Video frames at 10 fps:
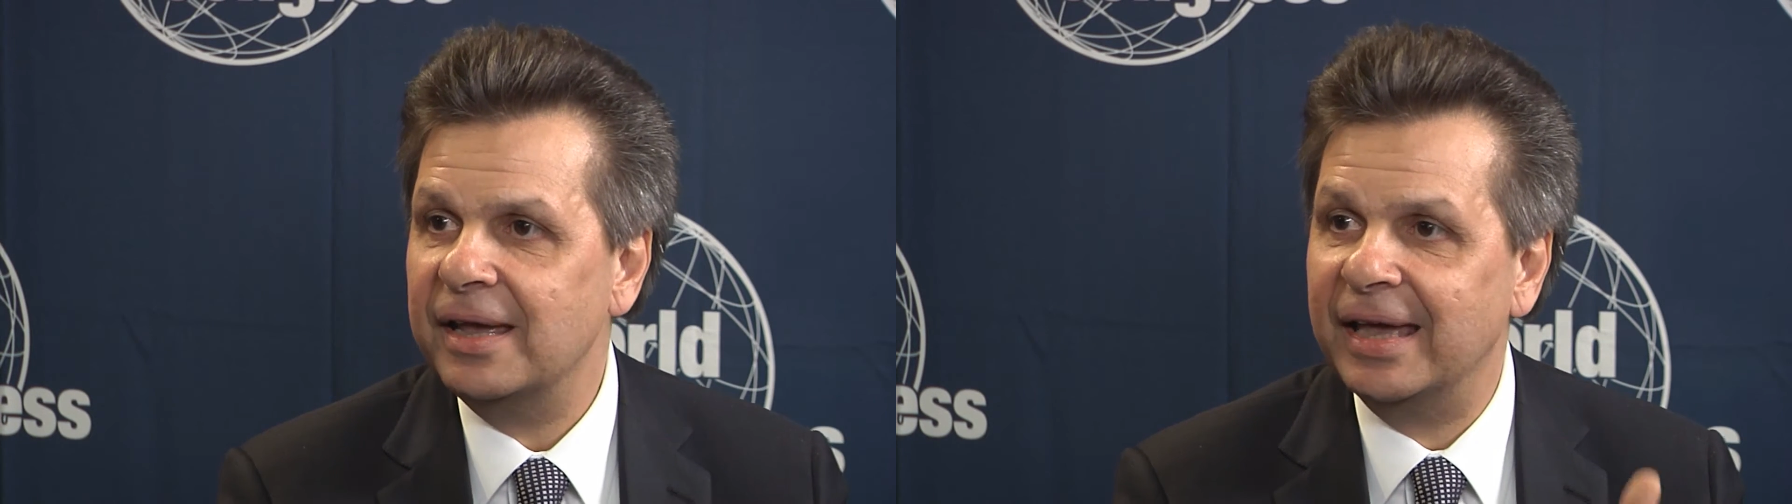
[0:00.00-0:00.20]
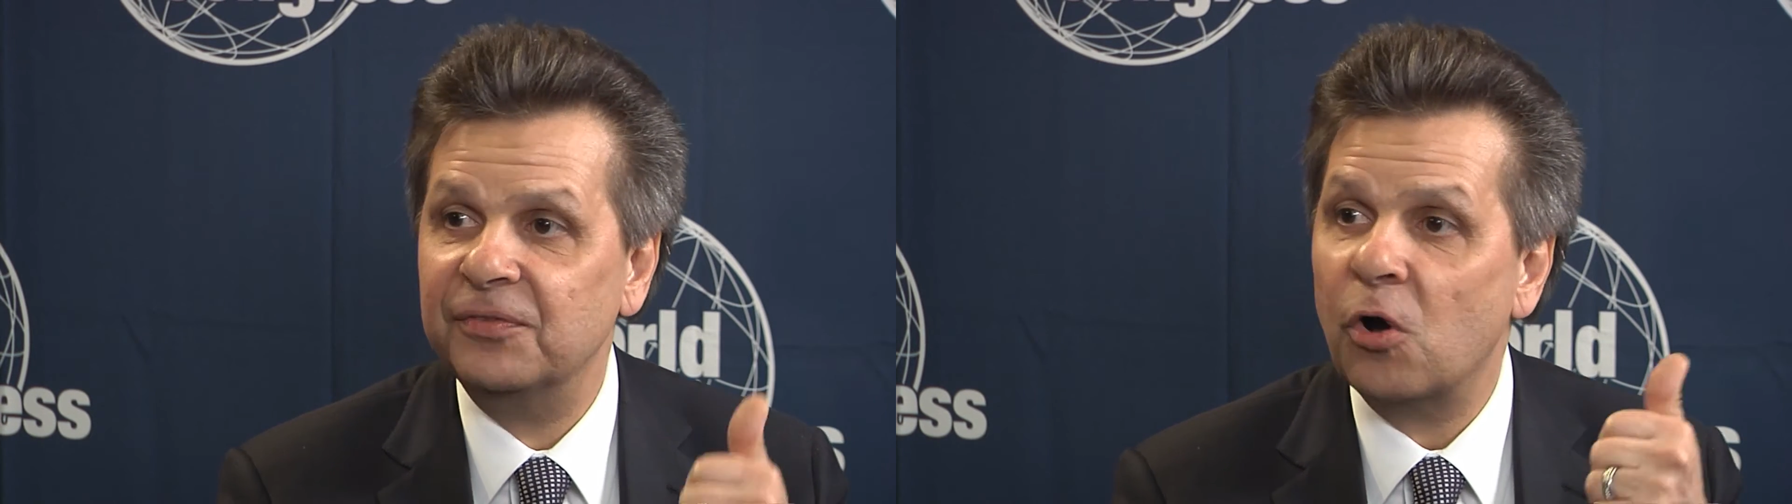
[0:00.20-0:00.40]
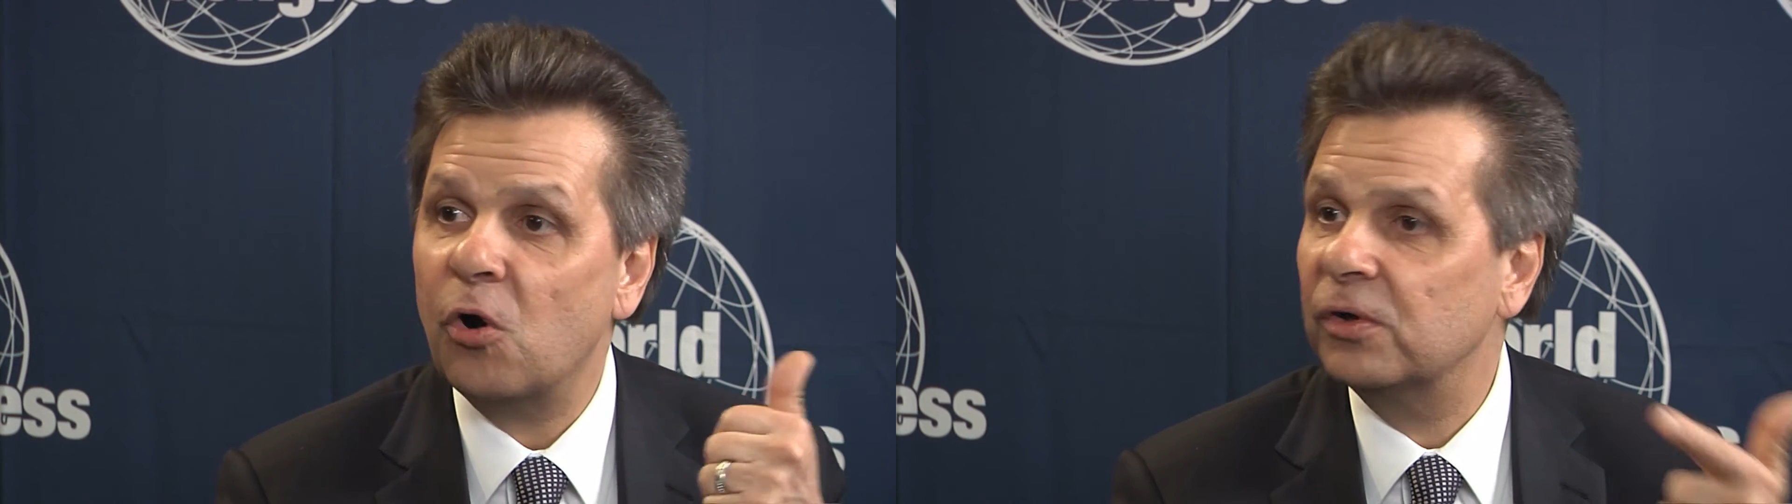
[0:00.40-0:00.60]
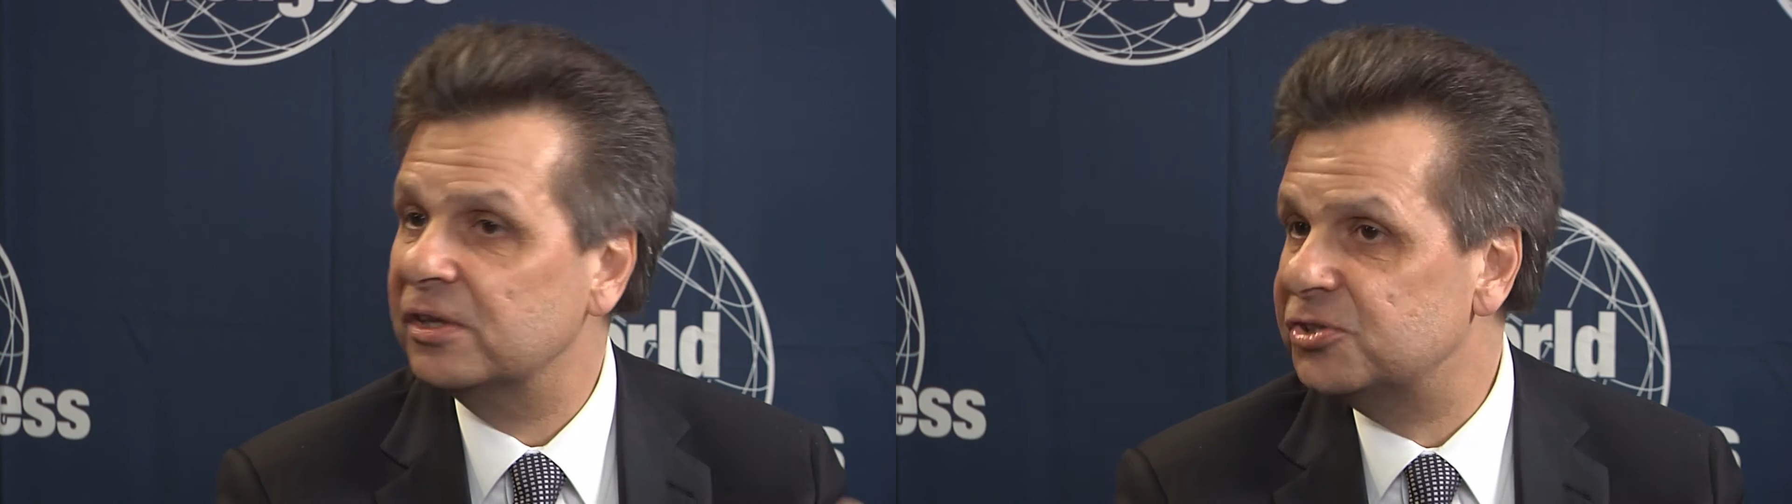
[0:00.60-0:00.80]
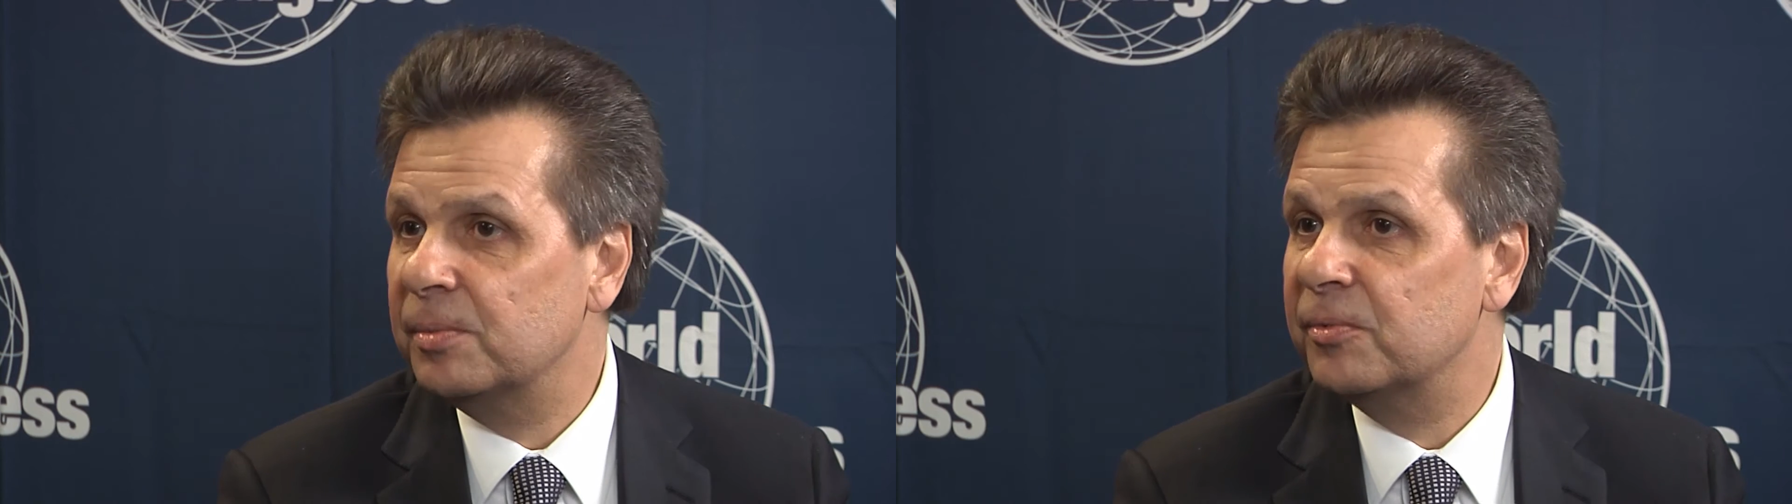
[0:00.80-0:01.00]
and the whole
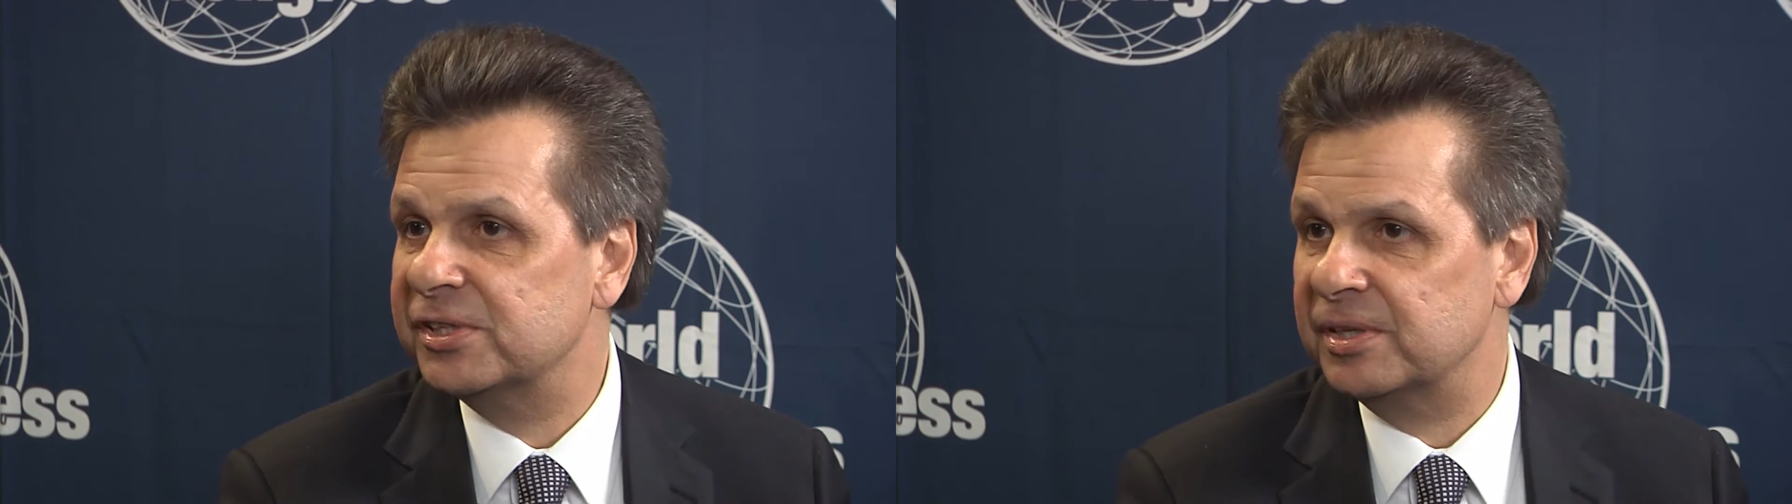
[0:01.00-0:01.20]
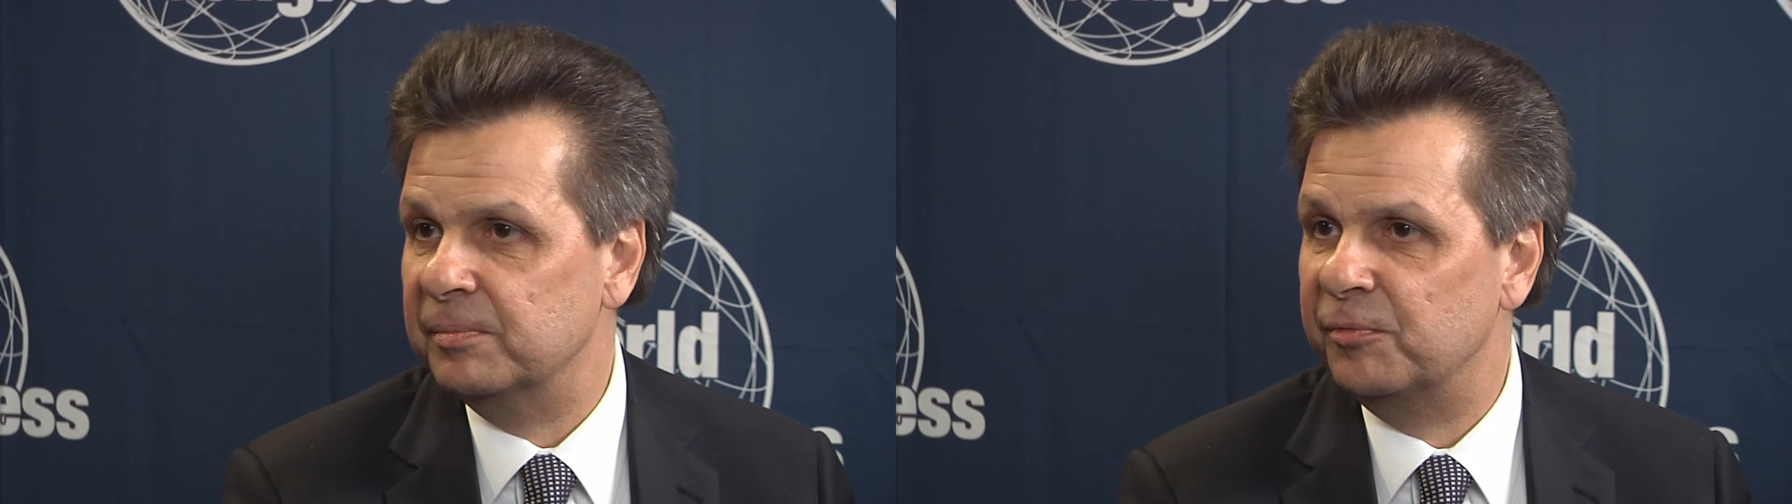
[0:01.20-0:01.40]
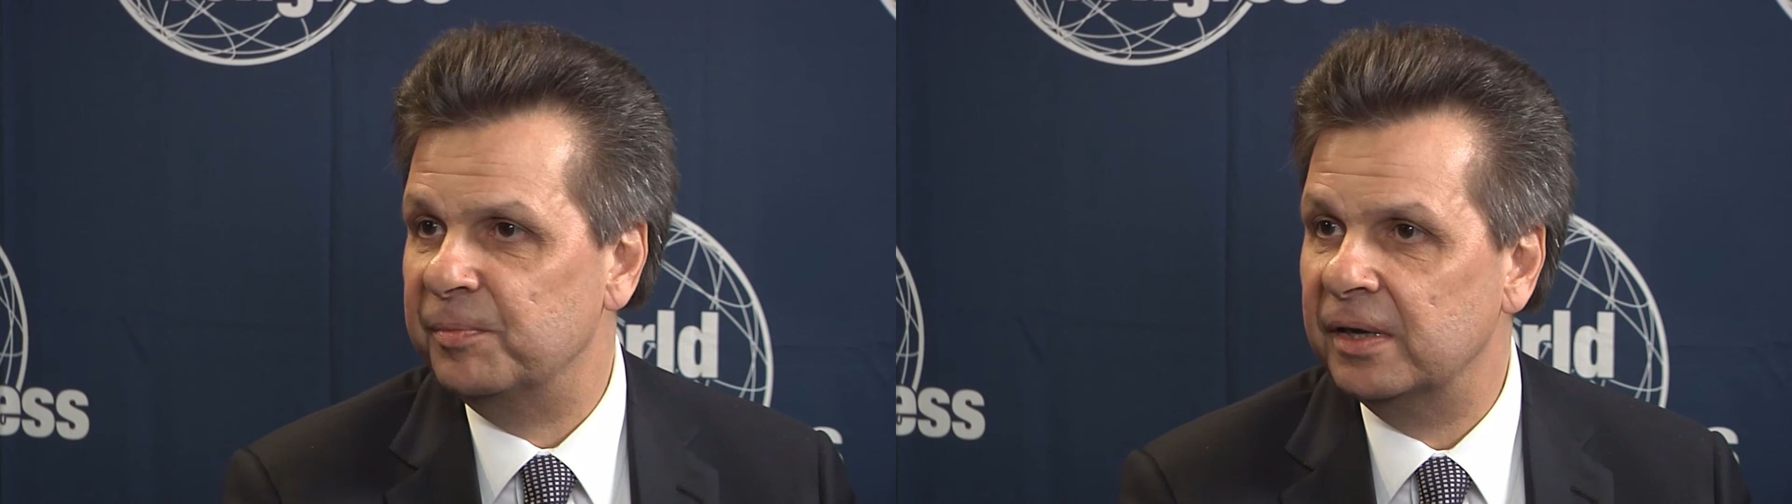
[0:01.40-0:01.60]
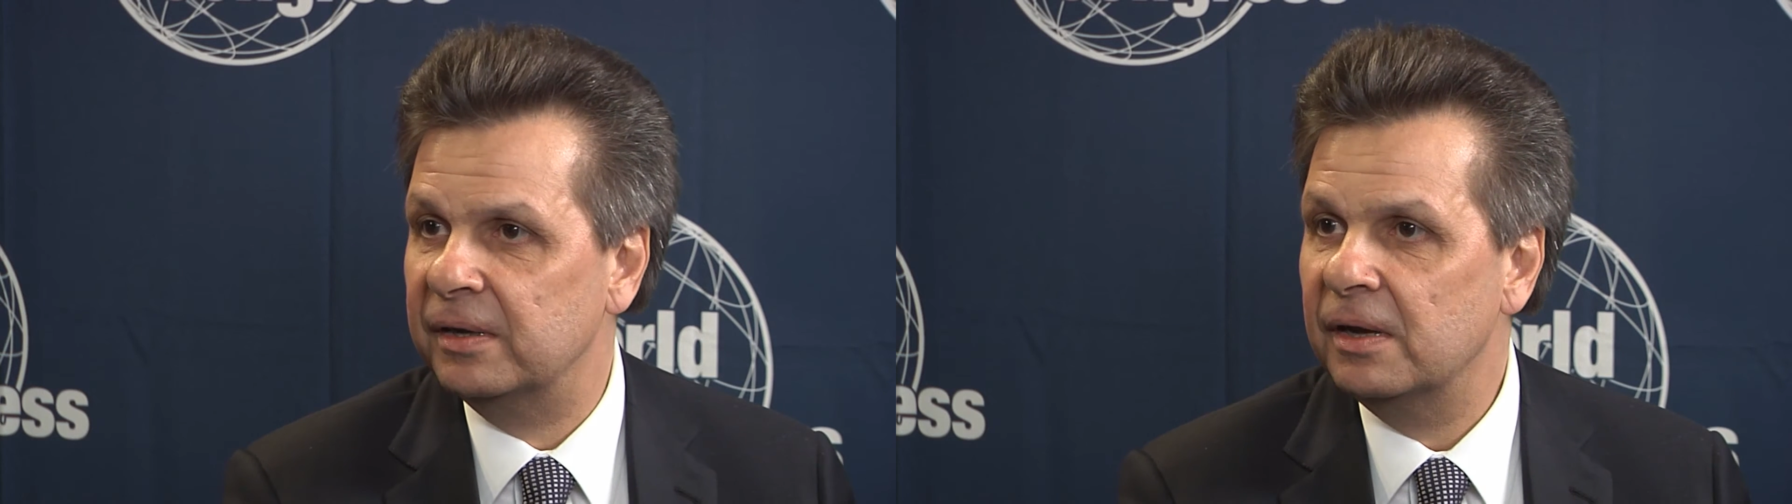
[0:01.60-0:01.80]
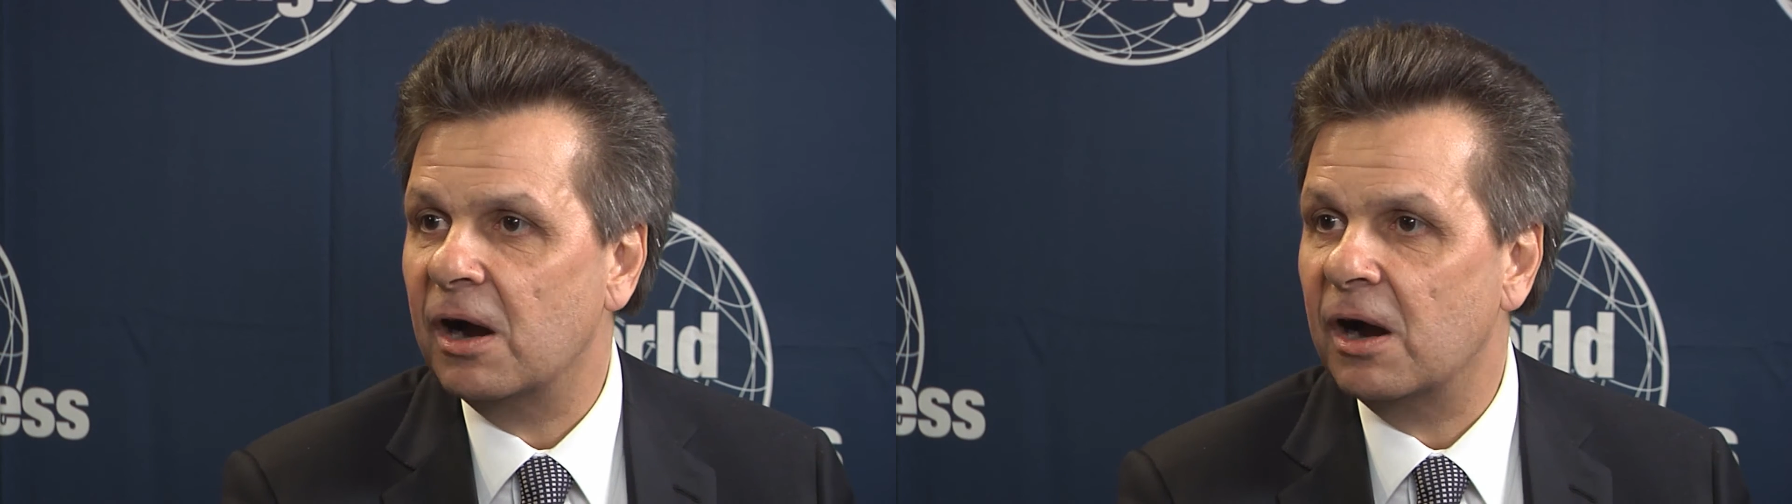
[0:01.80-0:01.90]
consumerism movement